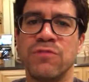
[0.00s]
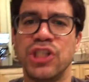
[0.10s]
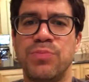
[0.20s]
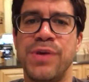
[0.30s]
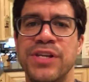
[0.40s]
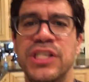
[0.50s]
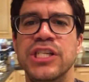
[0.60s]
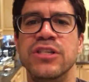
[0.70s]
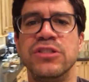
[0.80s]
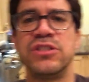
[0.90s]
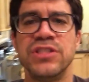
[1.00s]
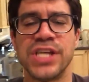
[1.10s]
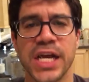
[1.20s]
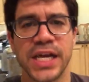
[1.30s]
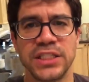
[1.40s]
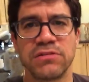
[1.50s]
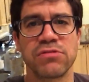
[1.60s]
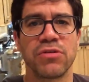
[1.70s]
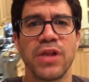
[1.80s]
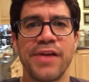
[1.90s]
They spent years and decades
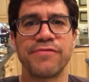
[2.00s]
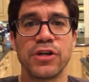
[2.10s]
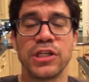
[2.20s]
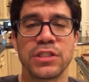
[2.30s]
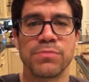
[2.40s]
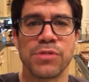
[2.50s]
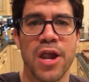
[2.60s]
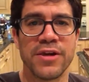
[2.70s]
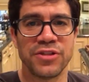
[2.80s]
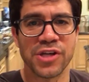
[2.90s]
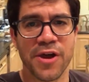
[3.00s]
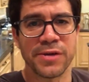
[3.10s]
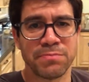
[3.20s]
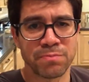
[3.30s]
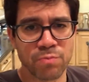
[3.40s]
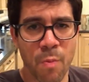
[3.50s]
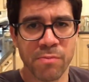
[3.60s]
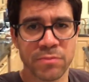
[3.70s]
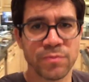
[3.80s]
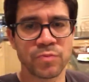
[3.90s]
of their life contemplating time.
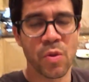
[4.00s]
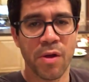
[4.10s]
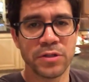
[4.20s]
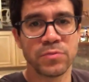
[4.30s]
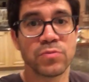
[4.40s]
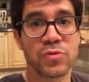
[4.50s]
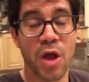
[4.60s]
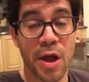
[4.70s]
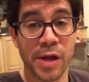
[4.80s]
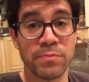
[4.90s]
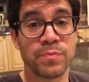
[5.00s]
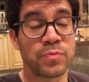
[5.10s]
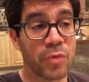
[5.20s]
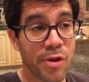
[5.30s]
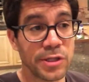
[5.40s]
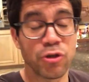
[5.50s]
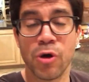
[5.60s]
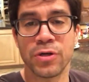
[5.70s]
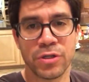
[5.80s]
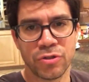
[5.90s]
Time is
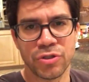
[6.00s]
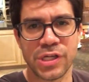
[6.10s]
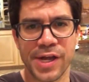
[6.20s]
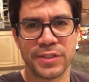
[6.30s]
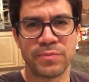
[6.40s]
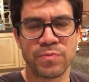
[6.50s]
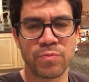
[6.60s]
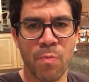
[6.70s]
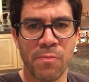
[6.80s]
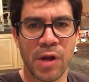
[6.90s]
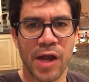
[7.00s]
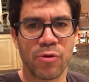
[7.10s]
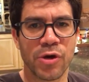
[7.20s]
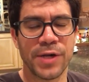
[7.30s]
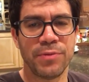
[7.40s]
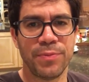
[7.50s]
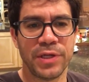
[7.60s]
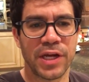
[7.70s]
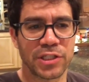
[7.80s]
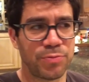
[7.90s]
hard to understand. I don't claim to be
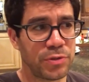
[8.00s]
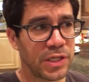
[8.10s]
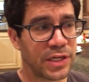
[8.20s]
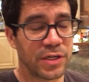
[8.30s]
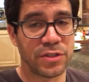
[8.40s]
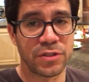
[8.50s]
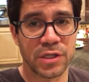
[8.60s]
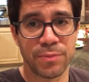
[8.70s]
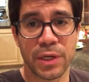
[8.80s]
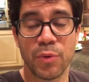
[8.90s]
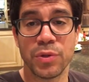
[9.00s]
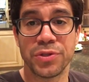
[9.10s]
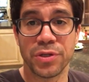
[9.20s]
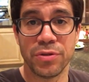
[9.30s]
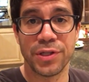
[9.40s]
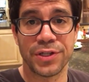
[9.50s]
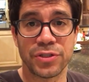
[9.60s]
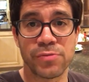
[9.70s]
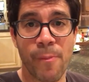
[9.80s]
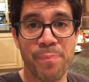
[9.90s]
an expert like Einstein, but I will tell you this.